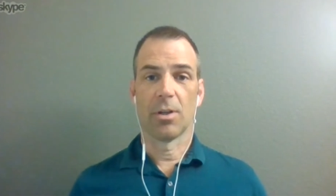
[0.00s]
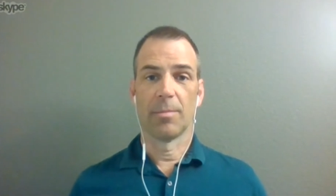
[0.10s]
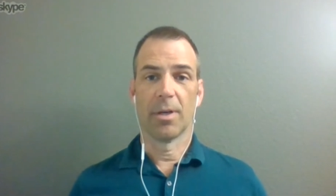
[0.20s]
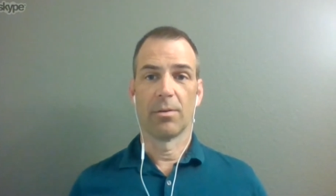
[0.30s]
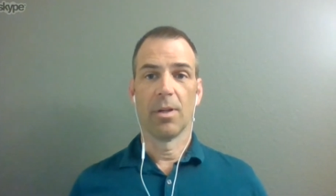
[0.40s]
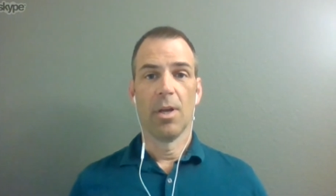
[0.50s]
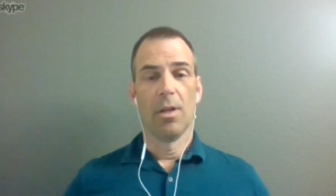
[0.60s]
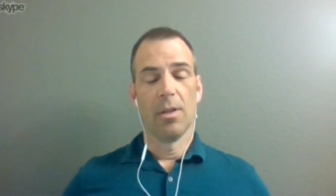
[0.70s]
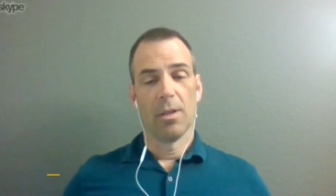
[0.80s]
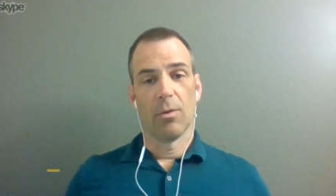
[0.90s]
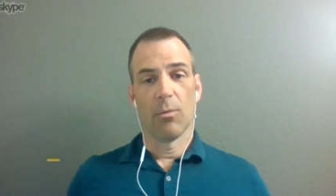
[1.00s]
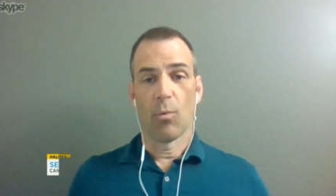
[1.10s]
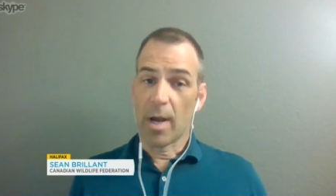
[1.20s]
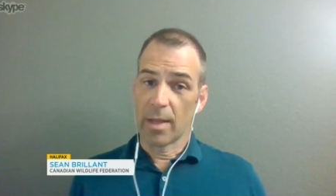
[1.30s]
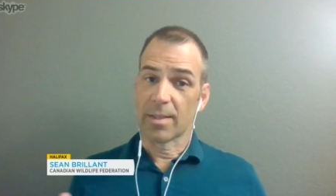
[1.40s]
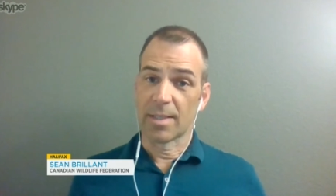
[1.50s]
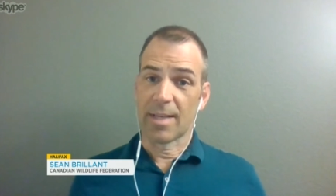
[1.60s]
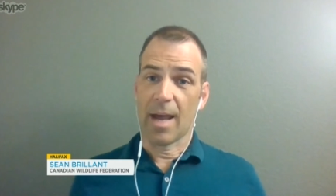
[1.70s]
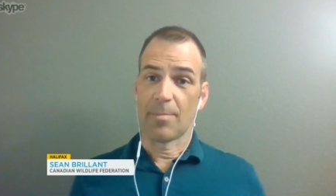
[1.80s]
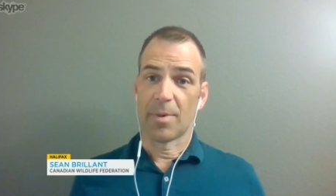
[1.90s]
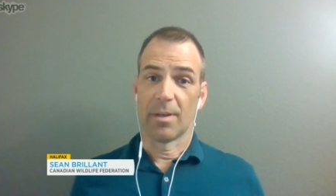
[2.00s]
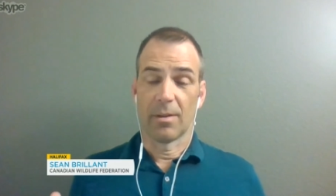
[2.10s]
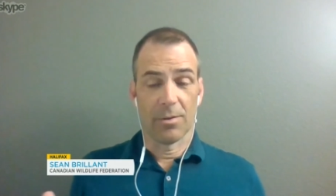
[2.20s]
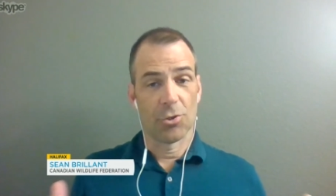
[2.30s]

is all about. Why this is happening,